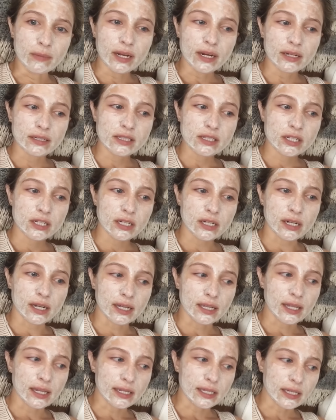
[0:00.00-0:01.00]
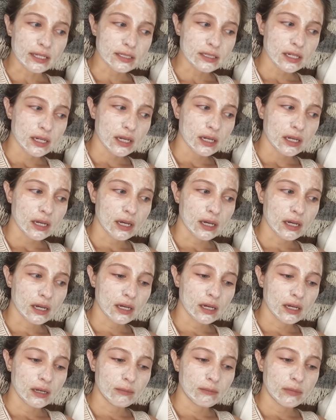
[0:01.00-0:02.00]
and it's good. I like it.
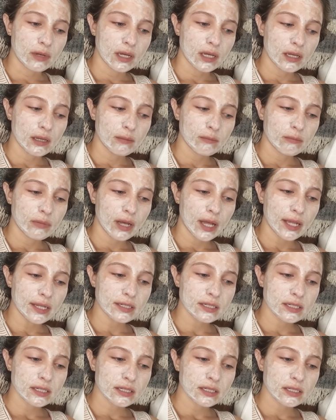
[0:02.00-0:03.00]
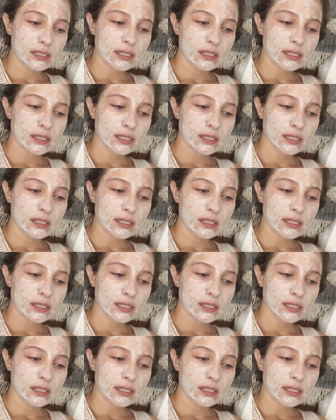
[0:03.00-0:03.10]
But